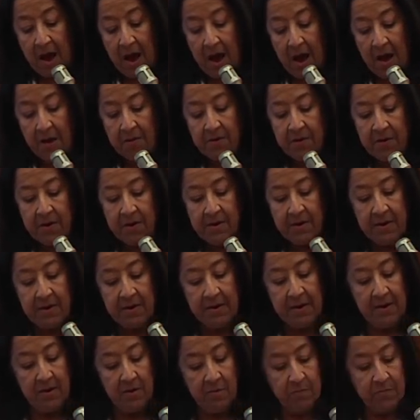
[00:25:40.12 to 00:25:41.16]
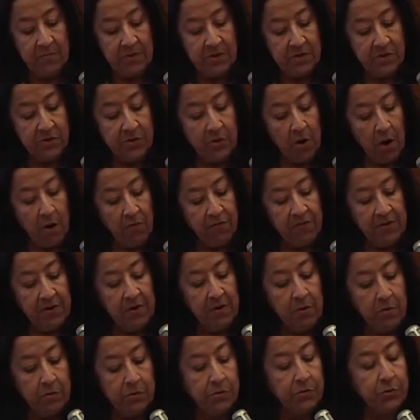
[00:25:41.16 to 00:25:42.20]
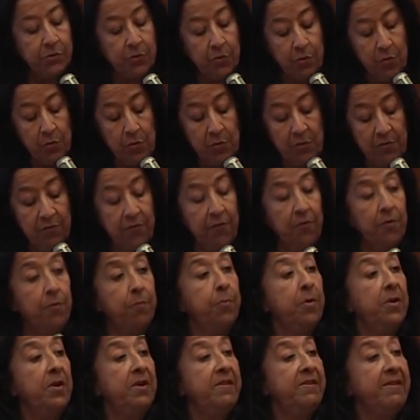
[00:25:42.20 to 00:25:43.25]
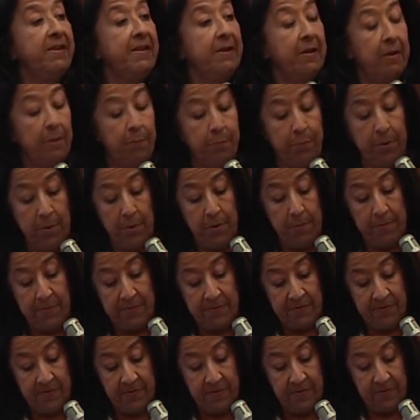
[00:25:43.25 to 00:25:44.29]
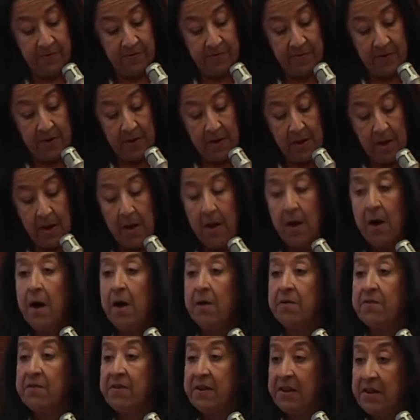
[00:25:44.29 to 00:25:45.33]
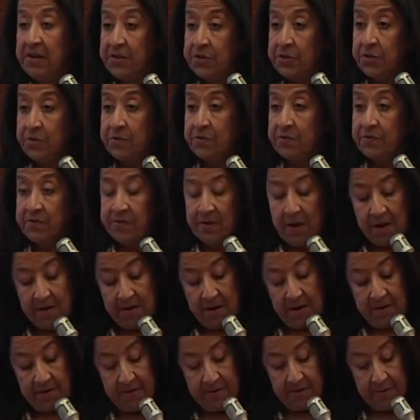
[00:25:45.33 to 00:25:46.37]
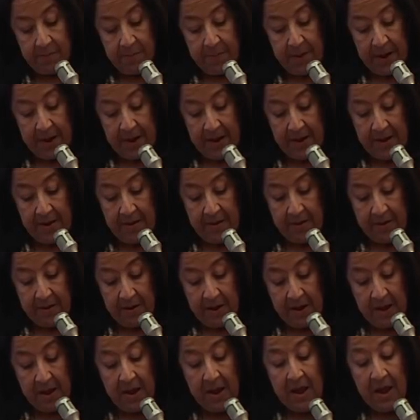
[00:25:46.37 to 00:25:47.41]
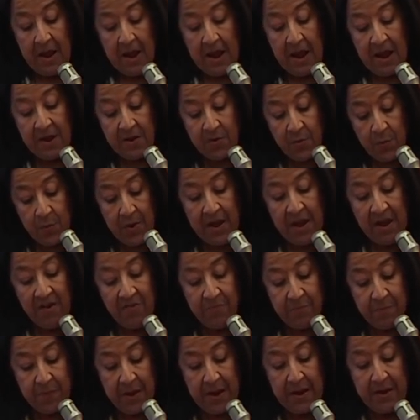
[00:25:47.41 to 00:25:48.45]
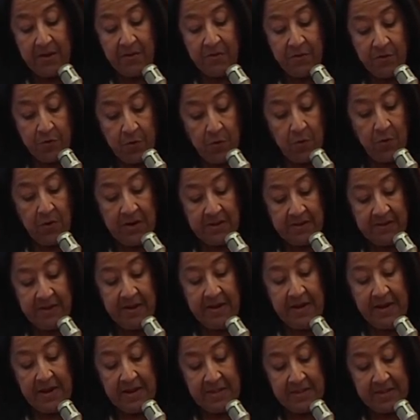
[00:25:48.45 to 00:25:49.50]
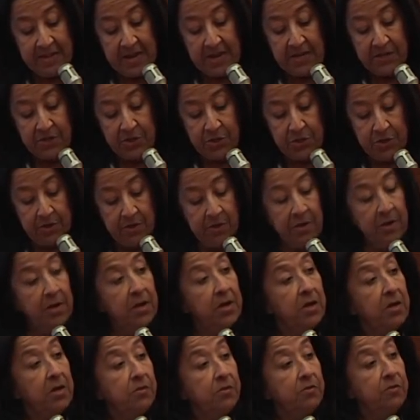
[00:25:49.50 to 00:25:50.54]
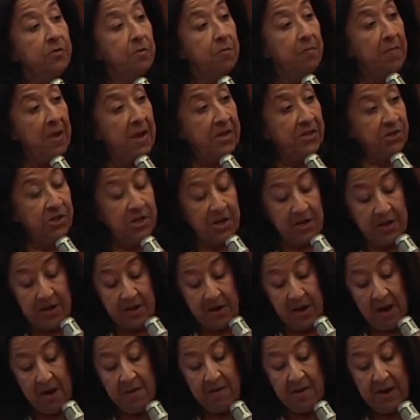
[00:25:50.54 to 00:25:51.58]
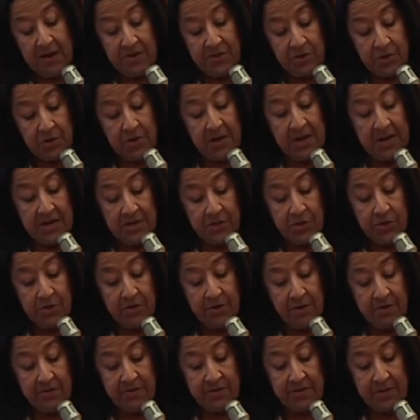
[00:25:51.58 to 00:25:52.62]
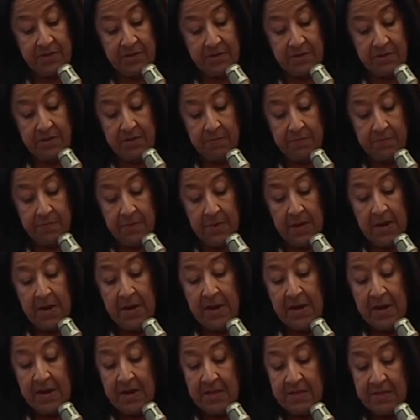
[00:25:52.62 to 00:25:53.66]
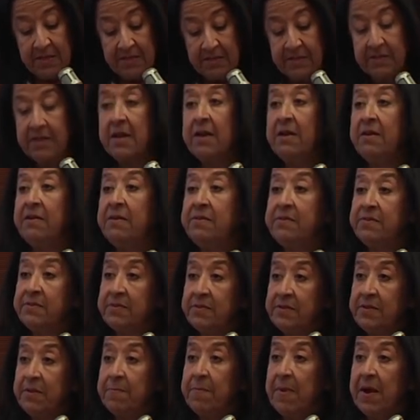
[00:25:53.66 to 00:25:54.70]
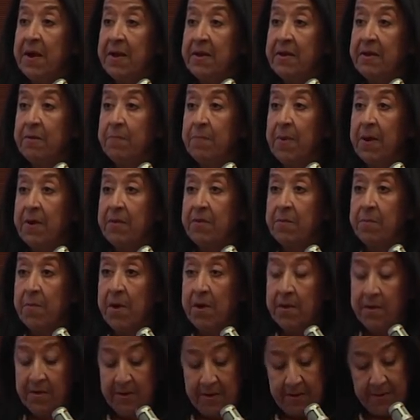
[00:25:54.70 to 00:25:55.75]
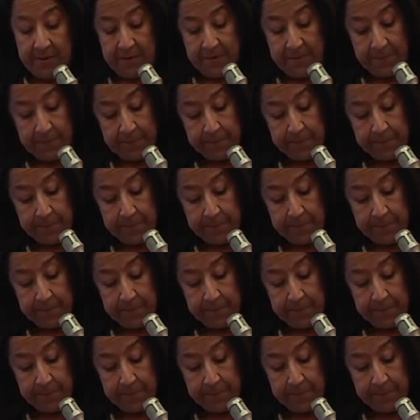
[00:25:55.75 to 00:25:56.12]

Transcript: Our curriculum is often controlled for political purposes. Our teachers are underpaid, and we have paid too little attention to matching our educational system and the skills demanded by the market.